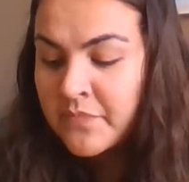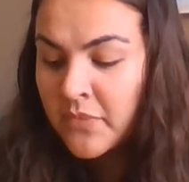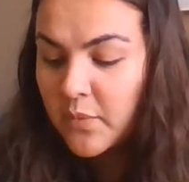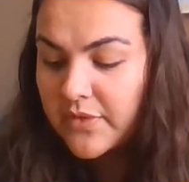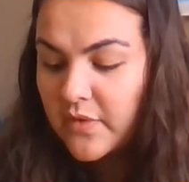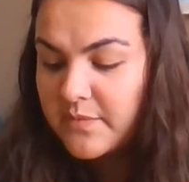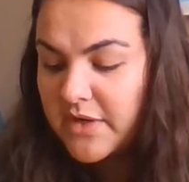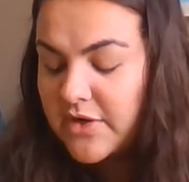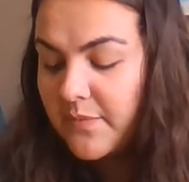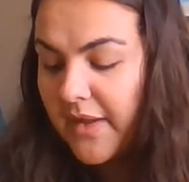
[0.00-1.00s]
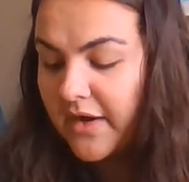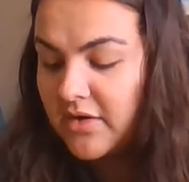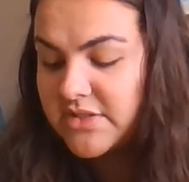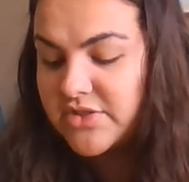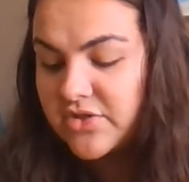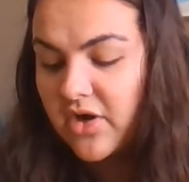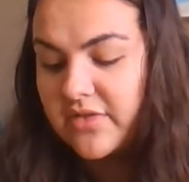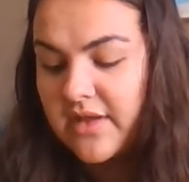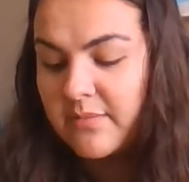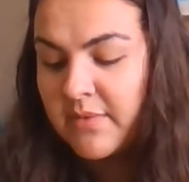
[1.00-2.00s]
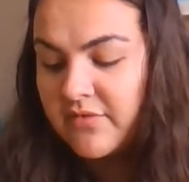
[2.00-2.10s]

where there would be no parents to guard them